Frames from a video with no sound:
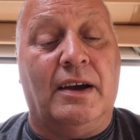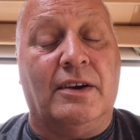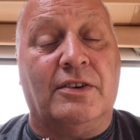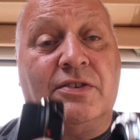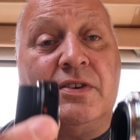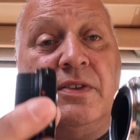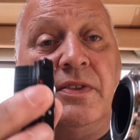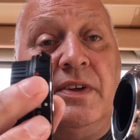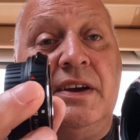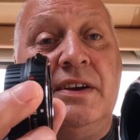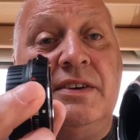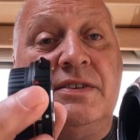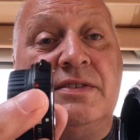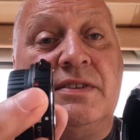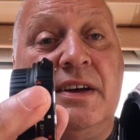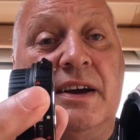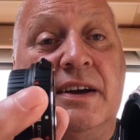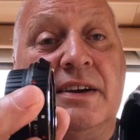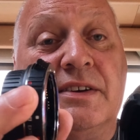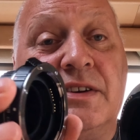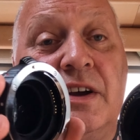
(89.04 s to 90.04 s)
So these
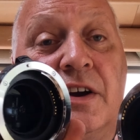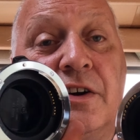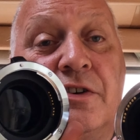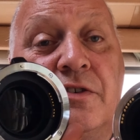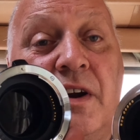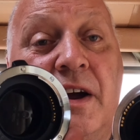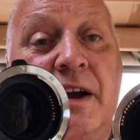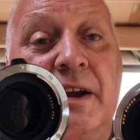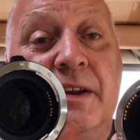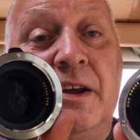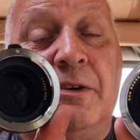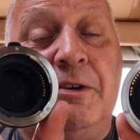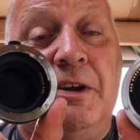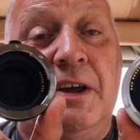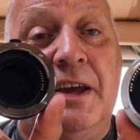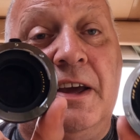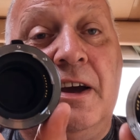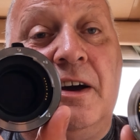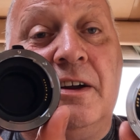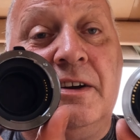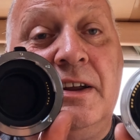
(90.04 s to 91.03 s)
things are great. Now
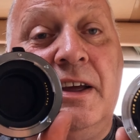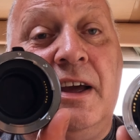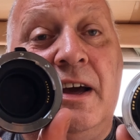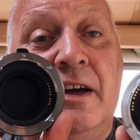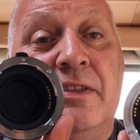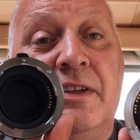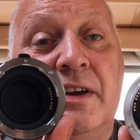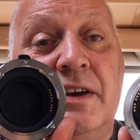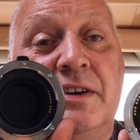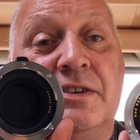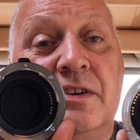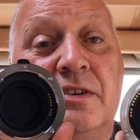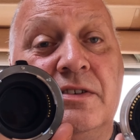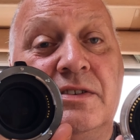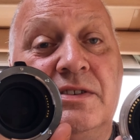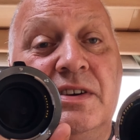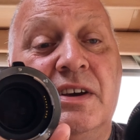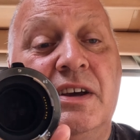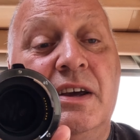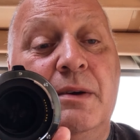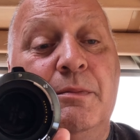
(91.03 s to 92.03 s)
you can get these on
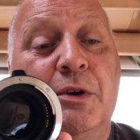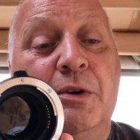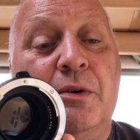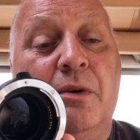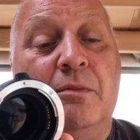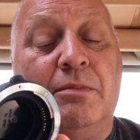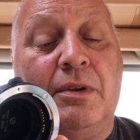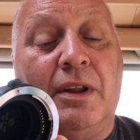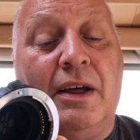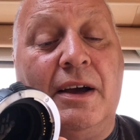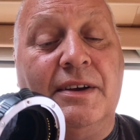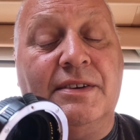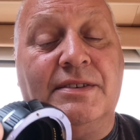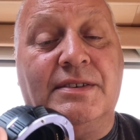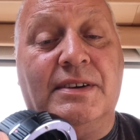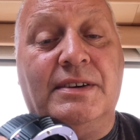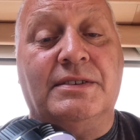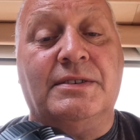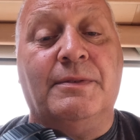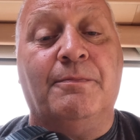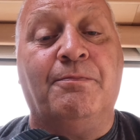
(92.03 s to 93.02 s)
Temu and
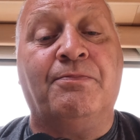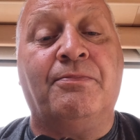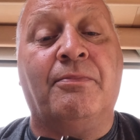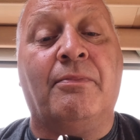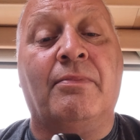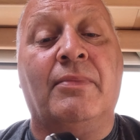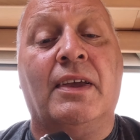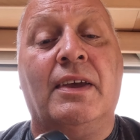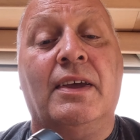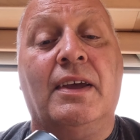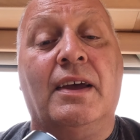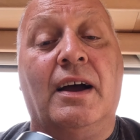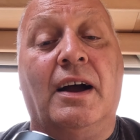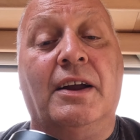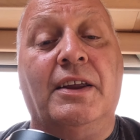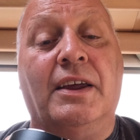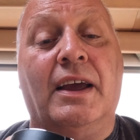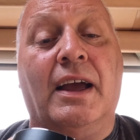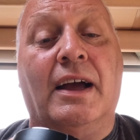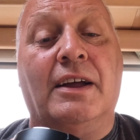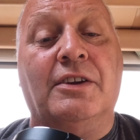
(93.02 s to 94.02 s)
places,
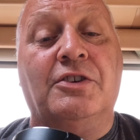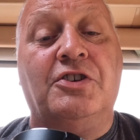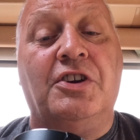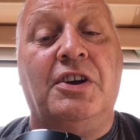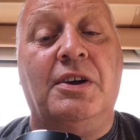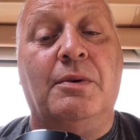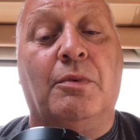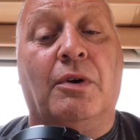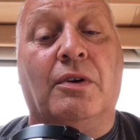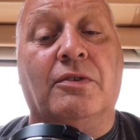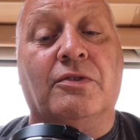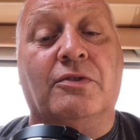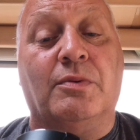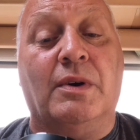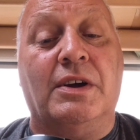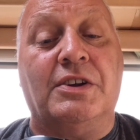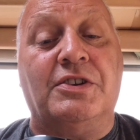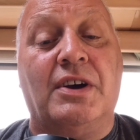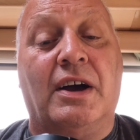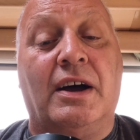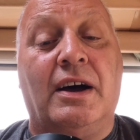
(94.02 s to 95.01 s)
and you get cheap ones
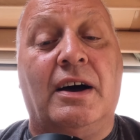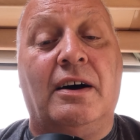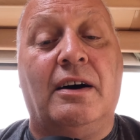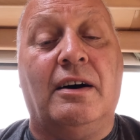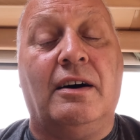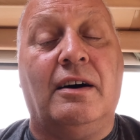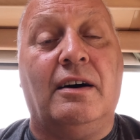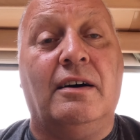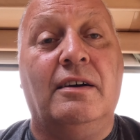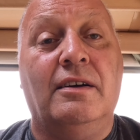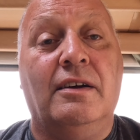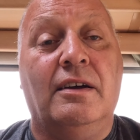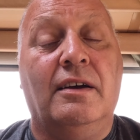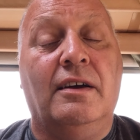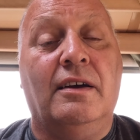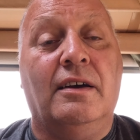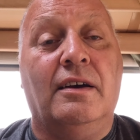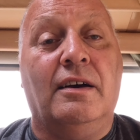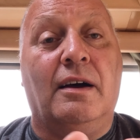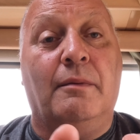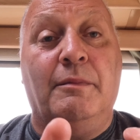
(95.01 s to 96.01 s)
which are,
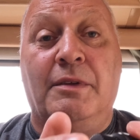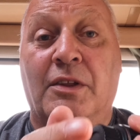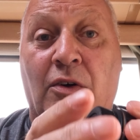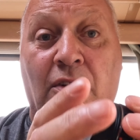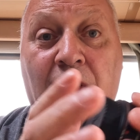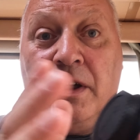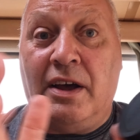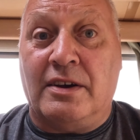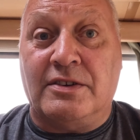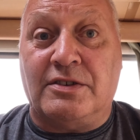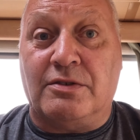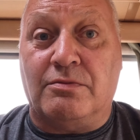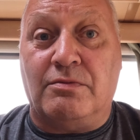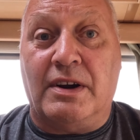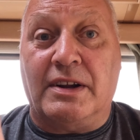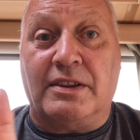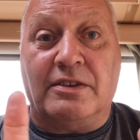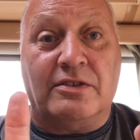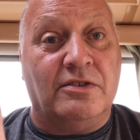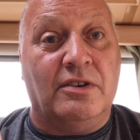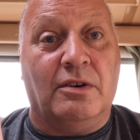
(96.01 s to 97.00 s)
I mean, all they are is a
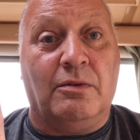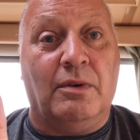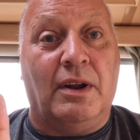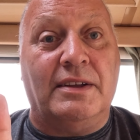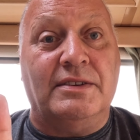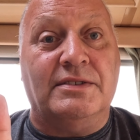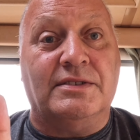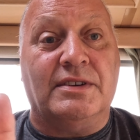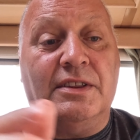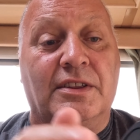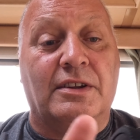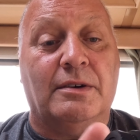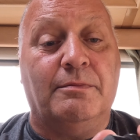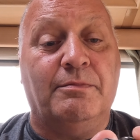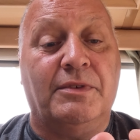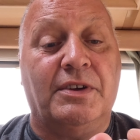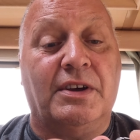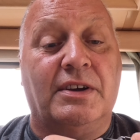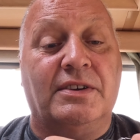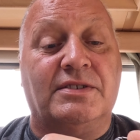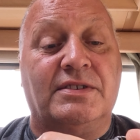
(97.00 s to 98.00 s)
ring. There's no lens in
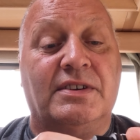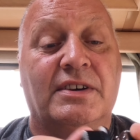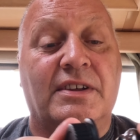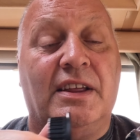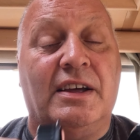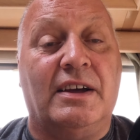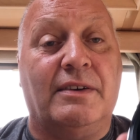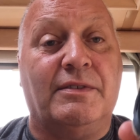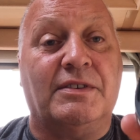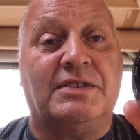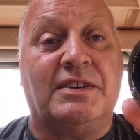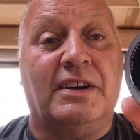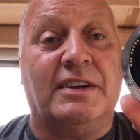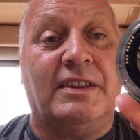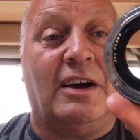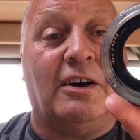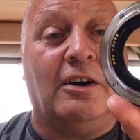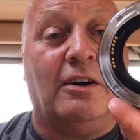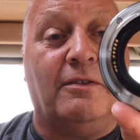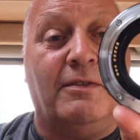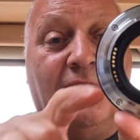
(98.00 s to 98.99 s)
them. You can see there, if I take
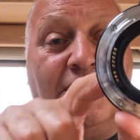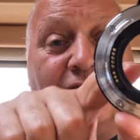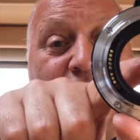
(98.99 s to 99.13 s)
that off,